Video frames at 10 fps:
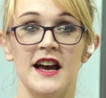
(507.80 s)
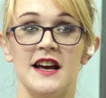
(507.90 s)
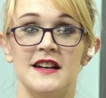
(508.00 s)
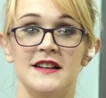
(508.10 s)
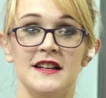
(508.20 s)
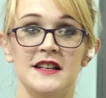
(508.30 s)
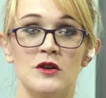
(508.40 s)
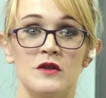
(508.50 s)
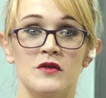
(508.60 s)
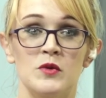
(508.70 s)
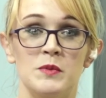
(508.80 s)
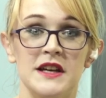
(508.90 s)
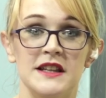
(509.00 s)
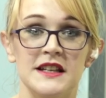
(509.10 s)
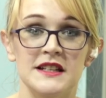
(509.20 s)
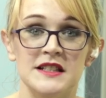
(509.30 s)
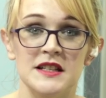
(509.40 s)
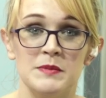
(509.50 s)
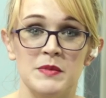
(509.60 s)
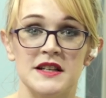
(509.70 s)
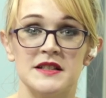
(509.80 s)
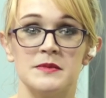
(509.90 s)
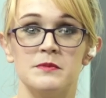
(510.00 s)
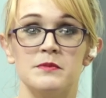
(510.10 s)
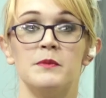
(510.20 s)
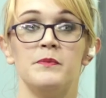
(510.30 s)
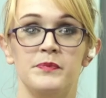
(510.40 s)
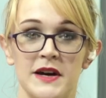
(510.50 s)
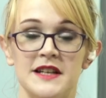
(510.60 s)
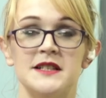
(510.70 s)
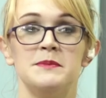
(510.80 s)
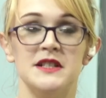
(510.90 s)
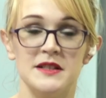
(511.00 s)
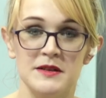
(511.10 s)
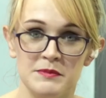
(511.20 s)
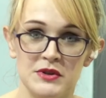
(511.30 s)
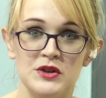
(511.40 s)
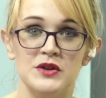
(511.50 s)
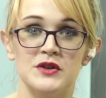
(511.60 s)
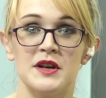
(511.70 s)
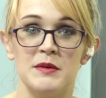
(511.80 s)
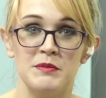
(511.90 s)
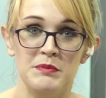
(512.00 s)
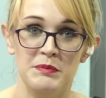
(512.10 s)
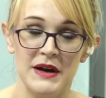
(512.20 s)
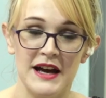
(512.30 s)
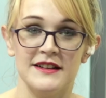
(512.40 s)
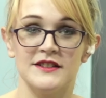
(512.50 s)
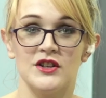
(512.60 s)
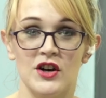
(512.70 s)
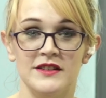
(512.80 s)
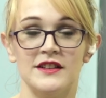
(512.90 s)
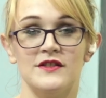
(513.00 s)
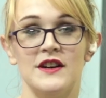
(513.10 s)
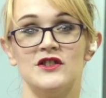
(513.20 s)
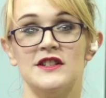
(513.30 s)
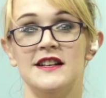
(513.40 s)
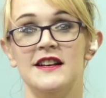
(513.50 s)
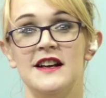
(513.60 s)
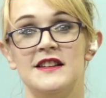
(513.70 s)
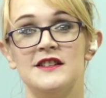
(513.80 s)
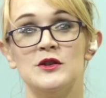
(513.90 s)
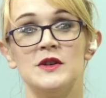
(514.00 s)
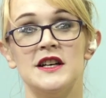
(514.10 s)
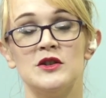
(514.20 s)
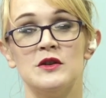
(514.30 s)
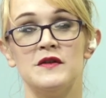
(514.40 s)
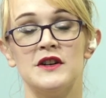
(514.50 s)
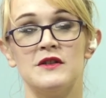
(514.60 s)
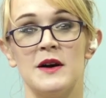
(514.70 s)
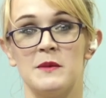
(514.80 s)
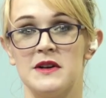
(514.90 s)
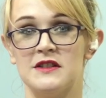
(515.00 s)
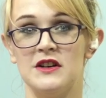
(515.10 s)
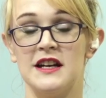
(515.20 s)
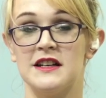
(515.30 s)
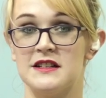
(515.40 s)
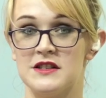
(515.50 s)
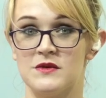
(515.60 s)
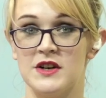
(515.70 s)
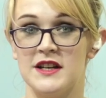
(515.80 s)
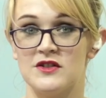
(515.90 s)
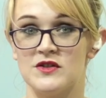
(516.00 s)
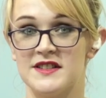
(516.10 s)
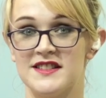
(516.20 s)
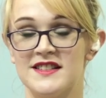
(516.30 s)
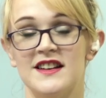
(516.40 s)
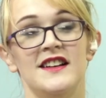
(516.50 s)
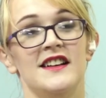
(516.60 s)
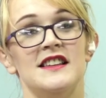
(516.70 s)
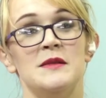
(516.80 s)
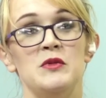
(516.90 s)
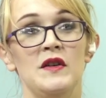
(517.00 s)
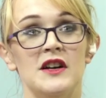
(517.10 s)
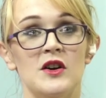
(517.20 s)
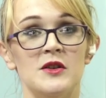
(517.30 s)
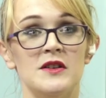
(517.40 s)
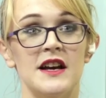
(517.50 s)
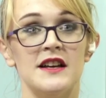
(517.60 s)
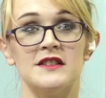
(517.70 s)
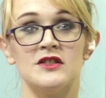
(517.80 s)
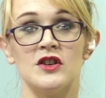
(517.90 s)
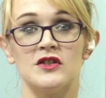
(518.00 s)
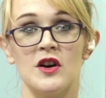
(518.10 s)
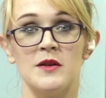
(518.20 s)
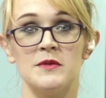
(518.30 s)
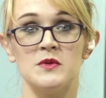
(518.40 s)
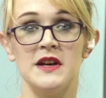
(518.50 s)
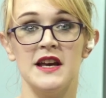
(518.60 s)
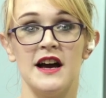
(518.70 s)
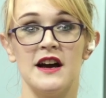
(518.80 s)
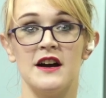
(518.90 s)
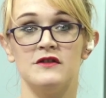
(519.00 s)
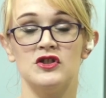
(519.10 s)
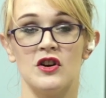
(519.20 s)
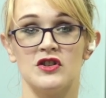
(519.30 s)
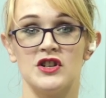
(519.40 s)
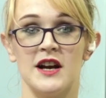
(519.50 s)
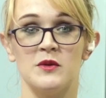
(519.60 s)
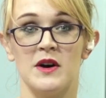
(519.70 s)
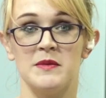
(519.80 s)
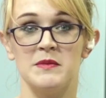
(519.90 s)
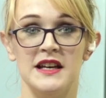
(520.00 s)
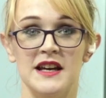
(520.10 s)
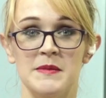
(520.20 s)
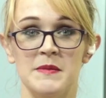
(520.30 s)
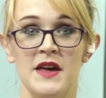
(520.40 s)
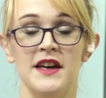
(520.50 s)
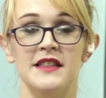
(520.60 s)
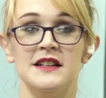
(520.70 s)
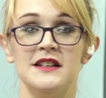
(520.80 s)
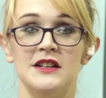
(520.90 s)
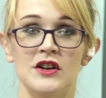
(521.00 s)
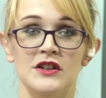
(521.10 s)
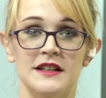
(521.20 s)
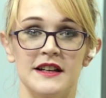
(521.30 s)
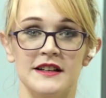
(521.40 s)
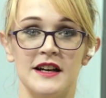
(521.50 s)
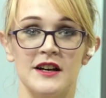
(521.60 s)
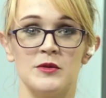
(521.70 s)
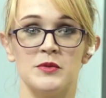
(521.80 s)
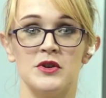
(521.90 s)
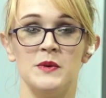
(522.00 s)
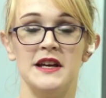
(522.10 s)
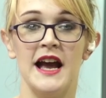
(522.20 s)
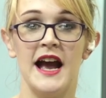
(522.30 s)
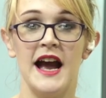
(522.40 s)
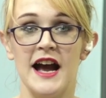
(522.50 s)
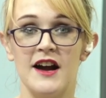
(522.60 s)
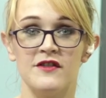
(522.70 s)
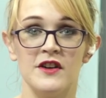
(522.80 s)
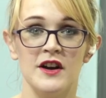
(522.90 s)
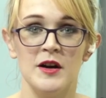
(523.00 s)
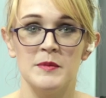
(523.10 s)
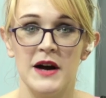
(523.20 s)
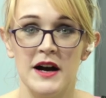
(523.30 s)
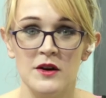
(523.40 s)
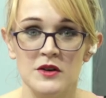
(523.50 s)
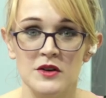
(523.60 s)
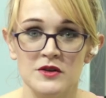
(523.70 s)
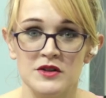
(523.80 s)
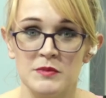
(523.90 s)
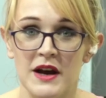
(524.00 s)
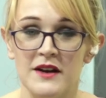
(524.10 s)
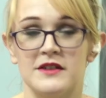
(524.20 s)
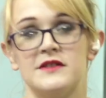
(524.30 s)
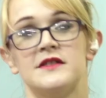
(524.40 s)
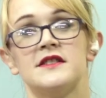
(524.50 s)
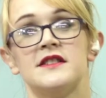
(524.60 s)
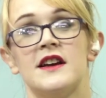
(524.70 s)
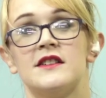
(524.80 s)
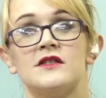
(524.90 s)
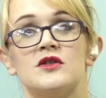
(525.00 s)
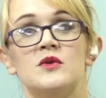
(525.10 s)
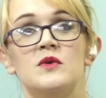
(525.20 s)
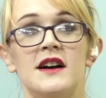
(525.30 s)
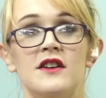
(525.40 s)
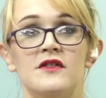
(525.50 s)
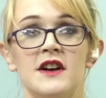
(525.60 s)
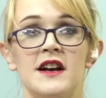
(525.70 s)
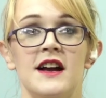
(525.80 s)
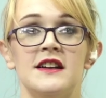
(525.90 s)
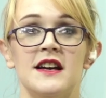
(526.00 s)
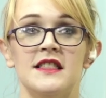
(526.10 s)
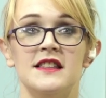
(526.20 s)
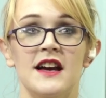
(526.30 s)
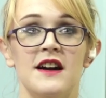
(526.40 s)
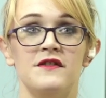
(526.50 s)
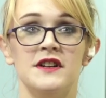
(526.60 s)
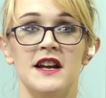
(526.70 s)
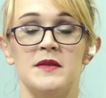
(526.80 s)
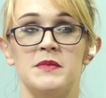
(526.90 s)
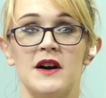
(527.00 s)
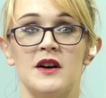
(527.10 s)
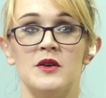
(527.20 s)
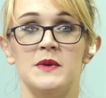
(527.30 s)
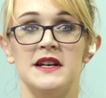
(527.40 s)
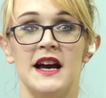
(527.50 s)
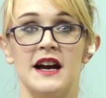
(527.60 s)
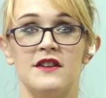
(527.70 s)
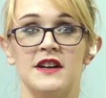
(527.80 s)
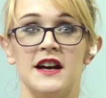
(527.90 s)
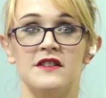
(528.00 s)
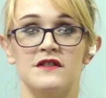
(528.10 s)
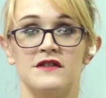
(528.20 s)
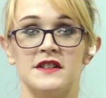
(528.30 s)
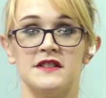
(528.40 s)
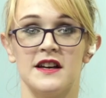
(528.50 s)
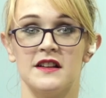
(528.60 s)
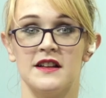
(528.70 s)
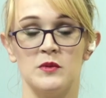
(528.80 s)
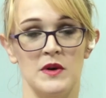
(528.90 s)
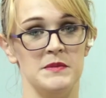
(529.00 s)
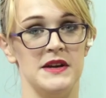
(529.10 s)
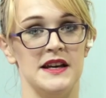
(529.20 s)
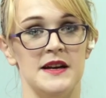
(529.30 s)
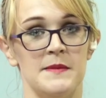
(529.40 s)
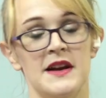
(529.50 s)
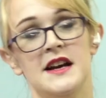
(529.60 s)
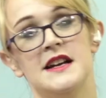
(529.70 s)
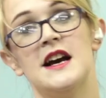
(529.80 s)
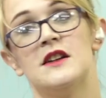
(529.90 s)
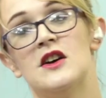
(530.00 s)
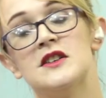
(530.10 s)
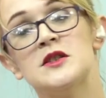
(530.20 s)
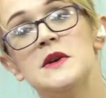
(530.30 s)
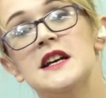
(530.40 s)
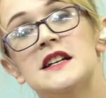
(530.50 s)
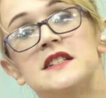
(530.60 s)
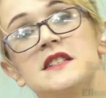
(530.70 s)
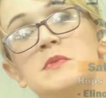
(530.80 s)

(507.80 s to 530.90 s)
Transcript: and ending off will be the EC Basement Blues Band. Got there eventually. This all kicks off at around 1:30 and it is free entrance. Then moving on at the Stokes Arms, we have Josh at 1 p.m. Then locally at Caribou, we have Paolo de Barons at 12. And at the Oven and Barrel, we have Kate Funzel at 1 p.m. Now, last week I did